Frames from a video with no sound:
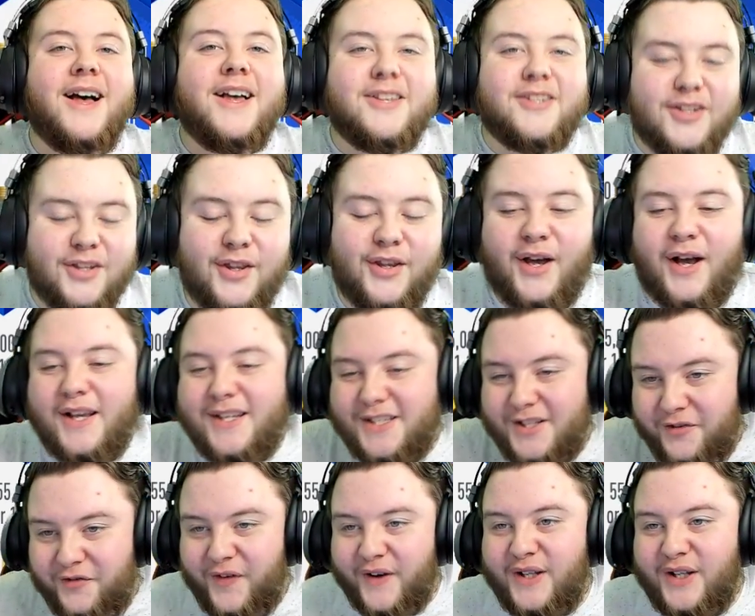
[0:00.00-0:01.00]
So then, guys,
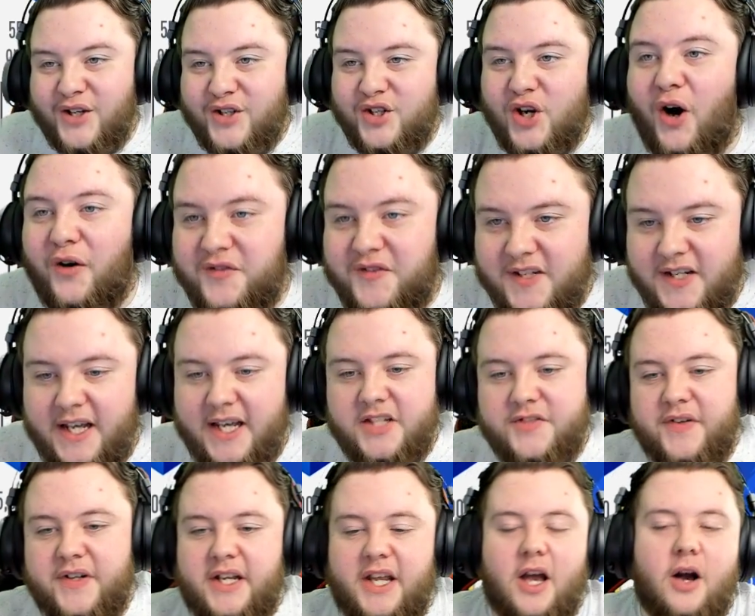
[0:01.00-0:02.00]
to finish off today's
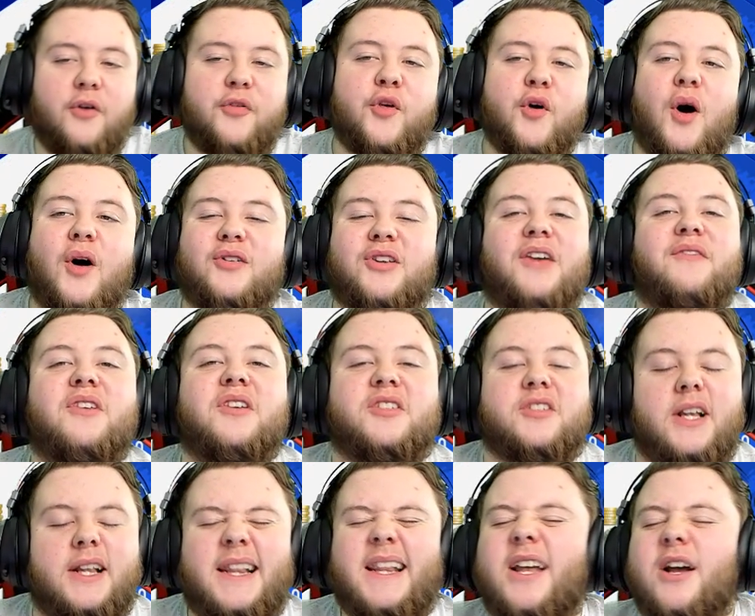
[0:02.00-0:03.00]
video, I thought I'd give you
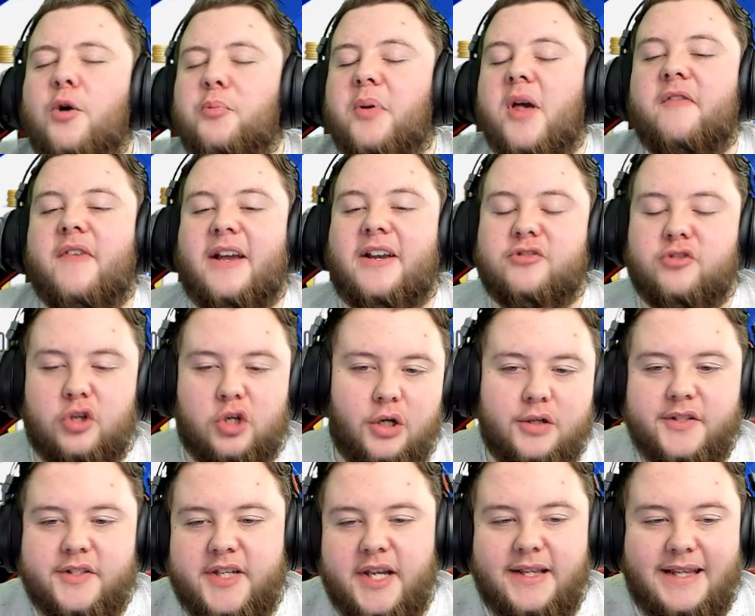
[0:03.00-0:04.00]
a little bit of extra
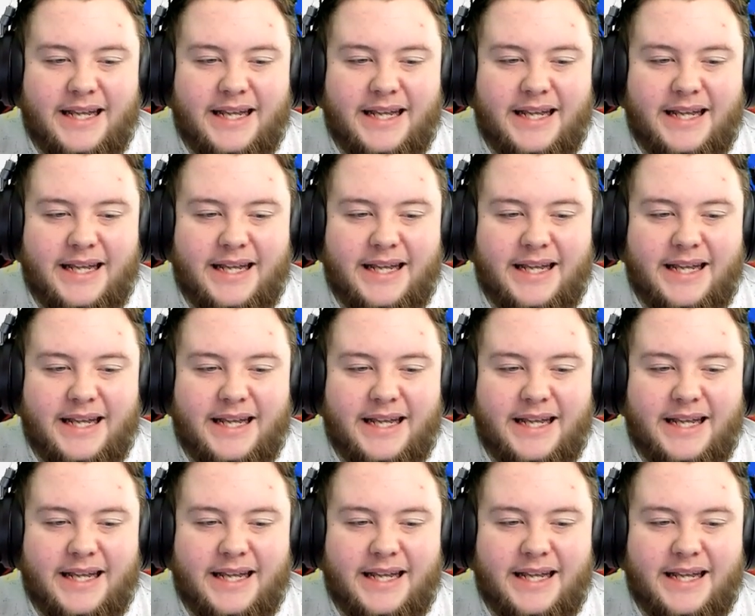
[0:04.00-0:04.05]
content.